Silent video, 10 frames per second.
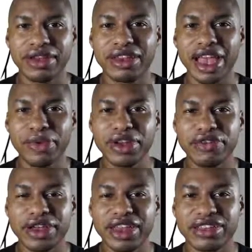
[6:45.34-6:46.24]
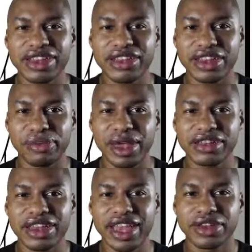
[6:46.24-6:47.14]
Now we divide 60 by
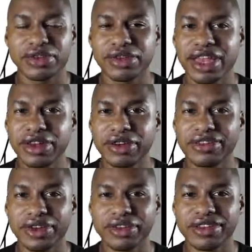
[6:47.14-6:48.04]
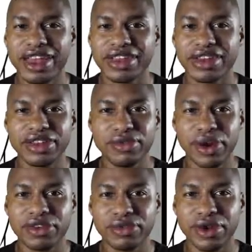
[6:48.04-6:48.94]
10, and the result 6 is
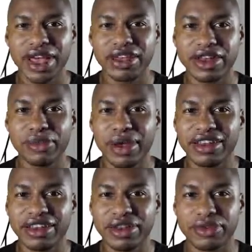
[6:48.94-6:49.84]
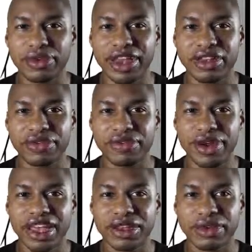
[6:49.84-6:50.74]
multiplied by the numerator
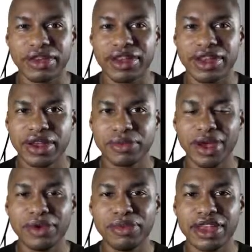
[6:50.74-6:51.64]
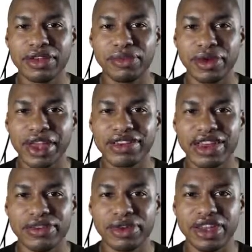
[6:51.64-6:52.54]
3. We repeat the
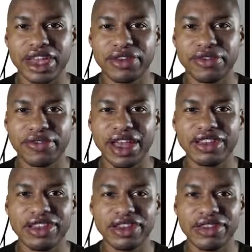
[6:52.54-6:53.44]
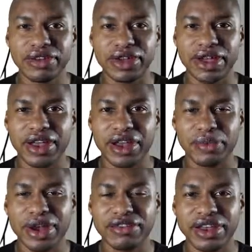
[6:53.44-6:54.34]
process with the other fractions.
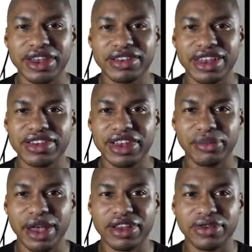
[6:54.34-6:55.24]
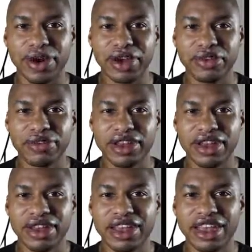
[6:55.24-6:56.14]
We divide 60 by 12,
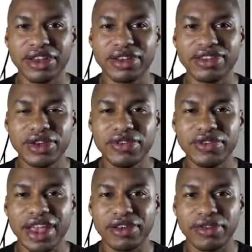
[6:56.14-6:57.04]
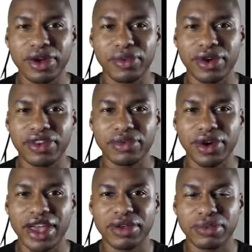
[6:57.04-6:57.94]
and the result 5 we
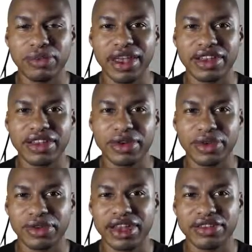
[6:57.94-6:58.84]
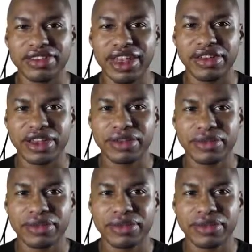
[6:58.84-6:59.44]
multiply by the numerator 7.